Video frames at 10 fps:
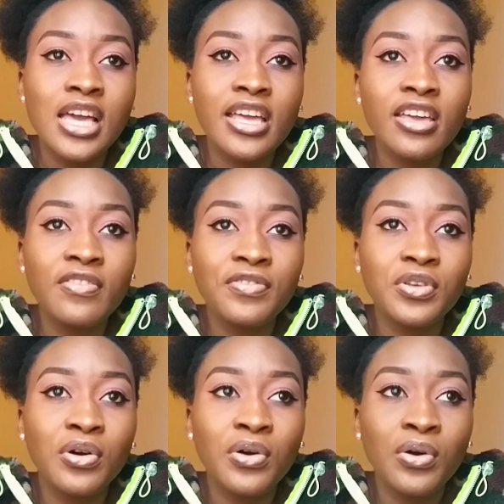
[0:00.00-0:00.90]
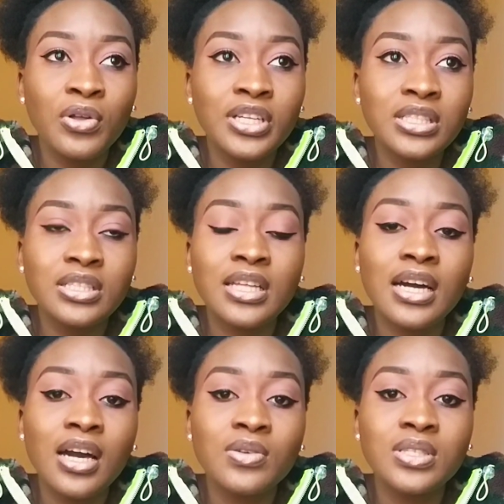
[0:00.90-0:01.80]
if your LinkedIn
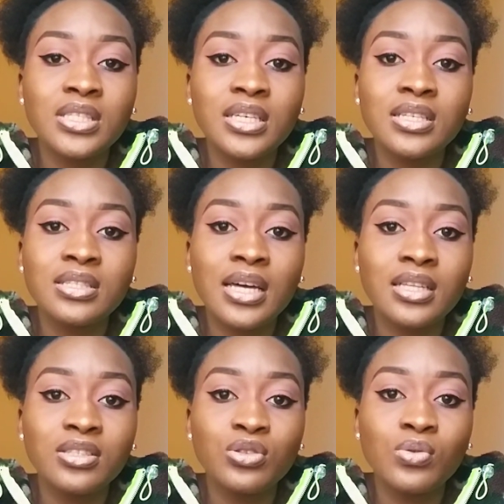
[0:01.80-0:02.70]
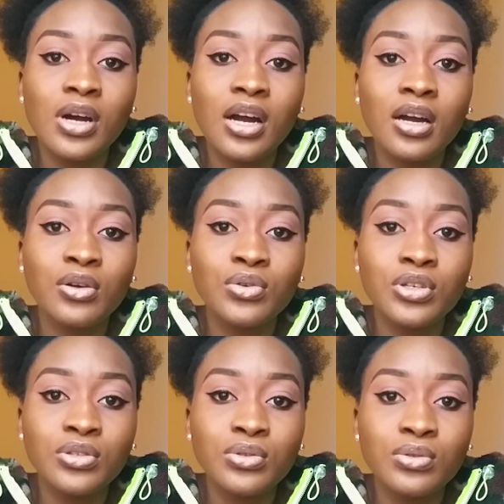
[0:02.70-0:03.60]
account says that you are
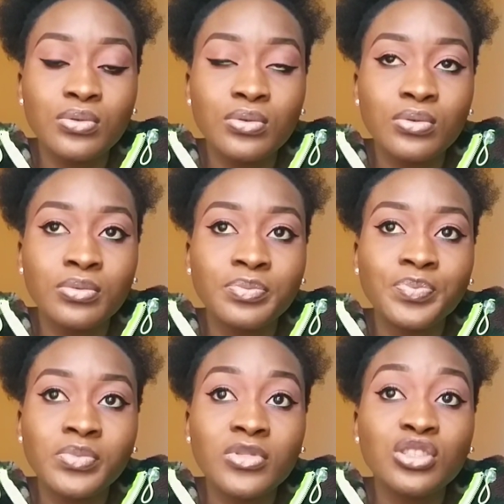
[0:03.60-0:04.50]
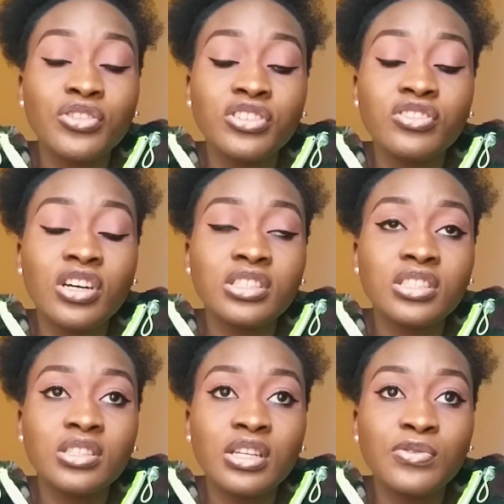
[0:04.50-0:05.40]
going to, so you
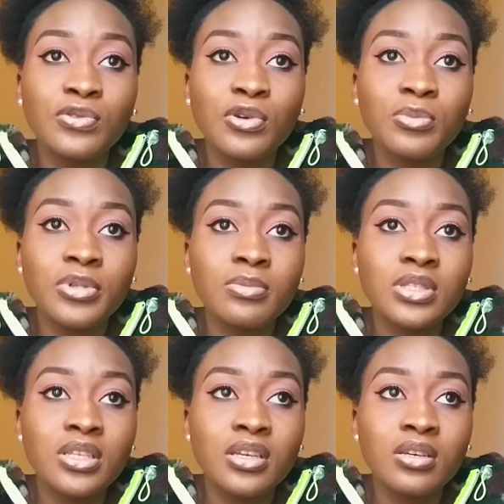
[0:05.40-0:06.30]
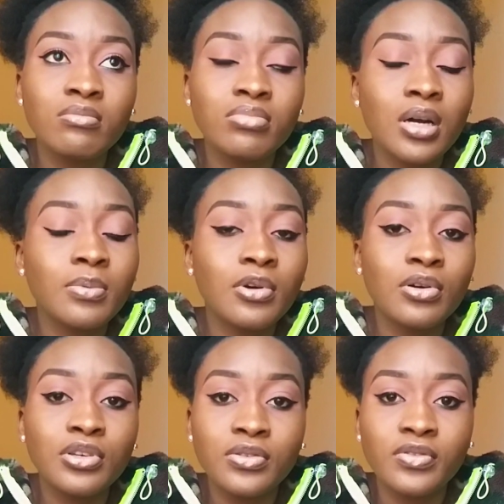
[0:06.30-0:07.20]
graduated from, let me say,
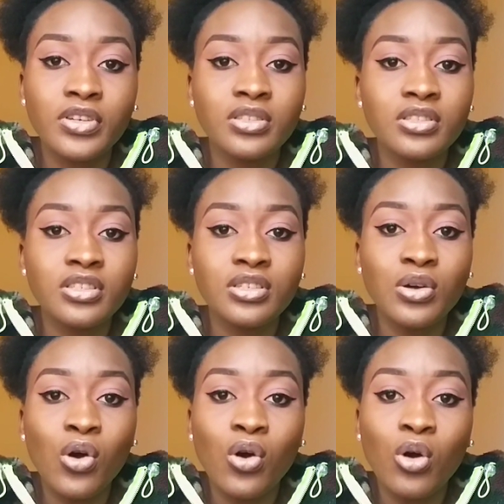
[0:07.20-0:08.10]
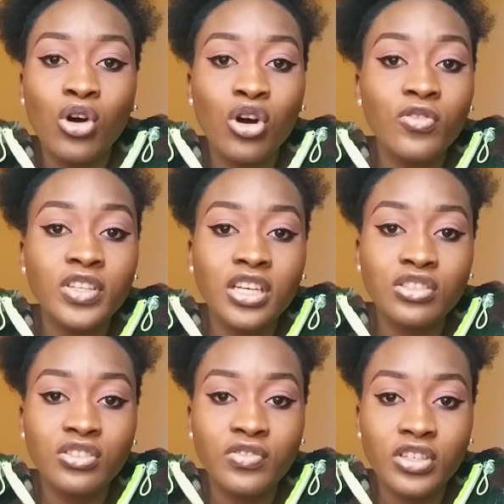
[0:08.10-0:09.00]
Babcock University or
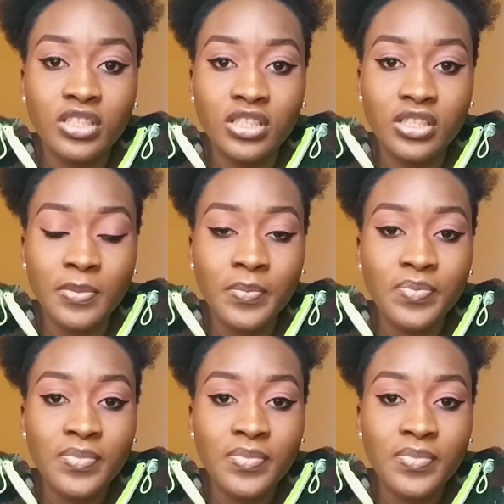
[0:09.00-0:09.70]
Covenant University,